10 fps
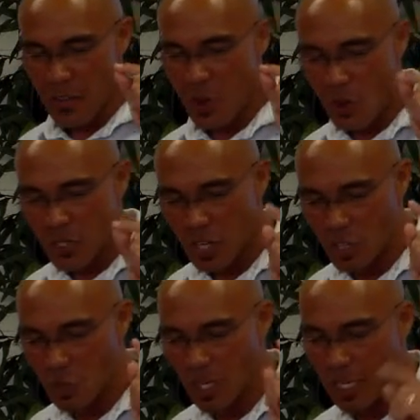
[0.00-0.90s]
Focus
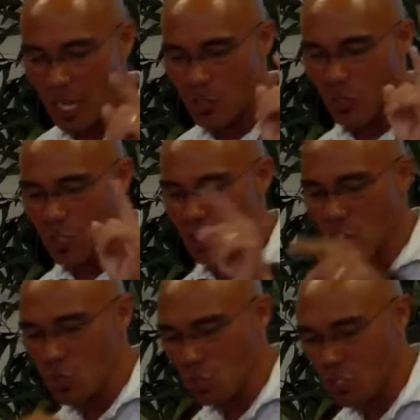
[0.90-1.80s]
on what God wants
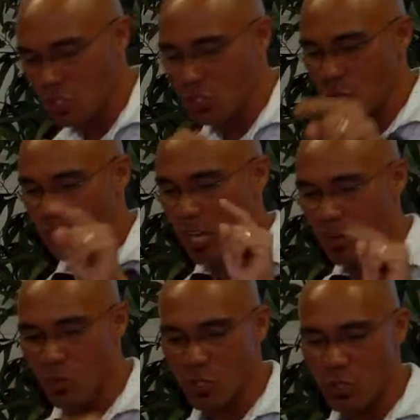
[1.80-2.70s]
you to do,
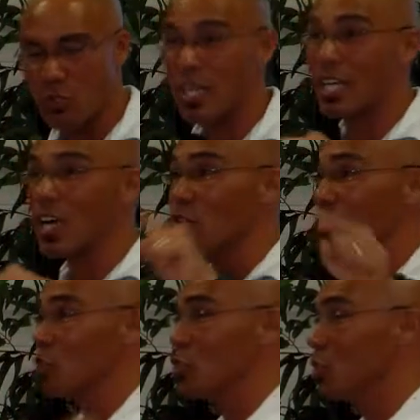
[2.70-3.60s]
not what you think
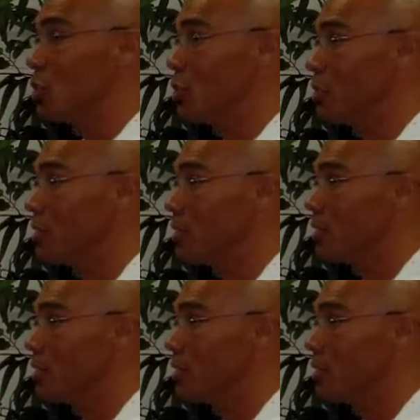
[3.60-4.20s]
others should do.